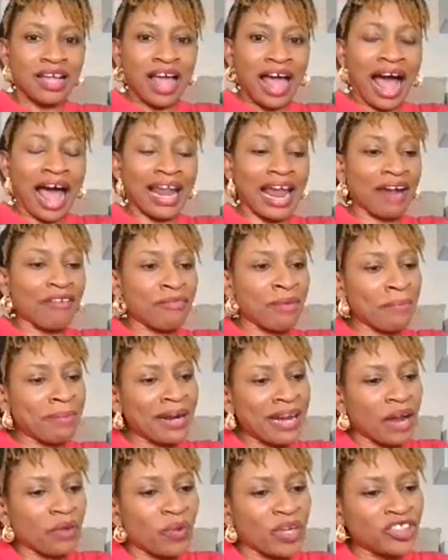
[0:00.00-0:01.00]
And I remember
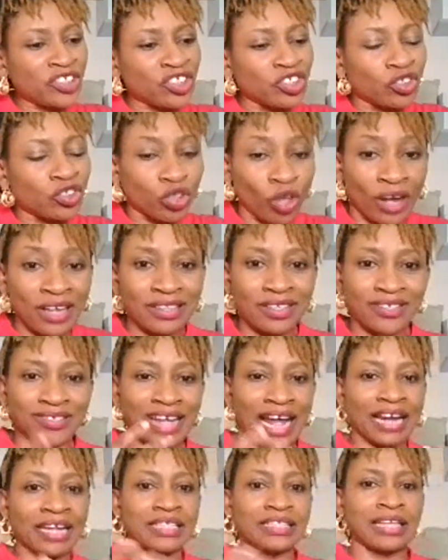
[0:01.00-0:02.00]
that when she joined the
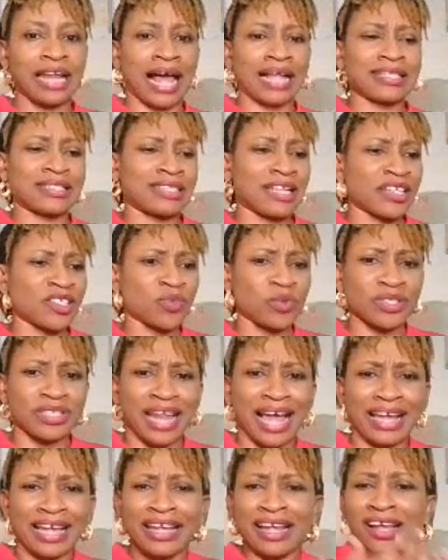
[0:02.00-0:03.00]
challenge last year, she was
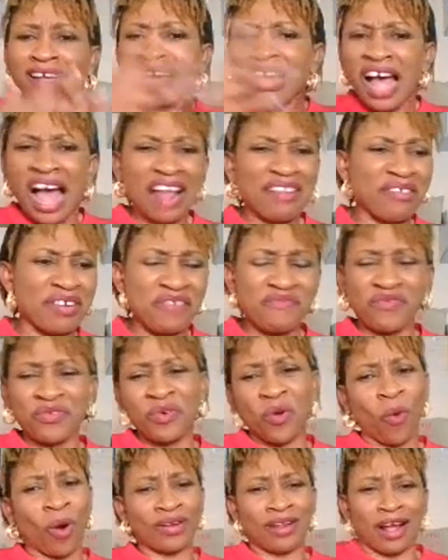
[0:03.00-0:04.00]
like, I don't even
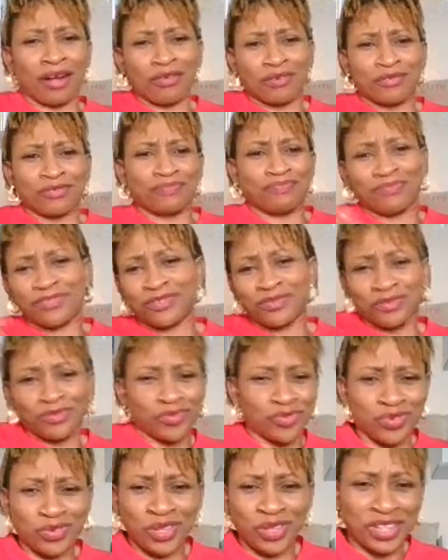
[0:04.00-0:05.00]
know what they're going to, you know,
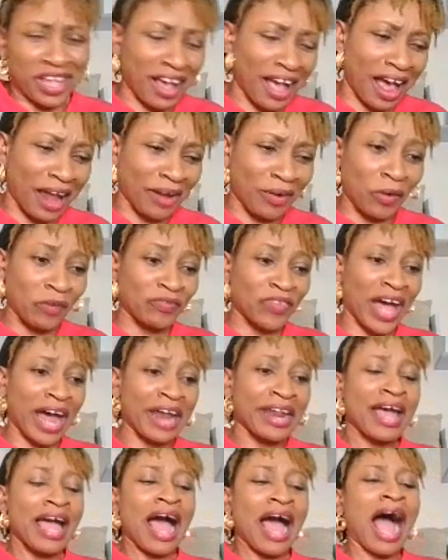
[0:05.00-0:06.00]
do here and all of that.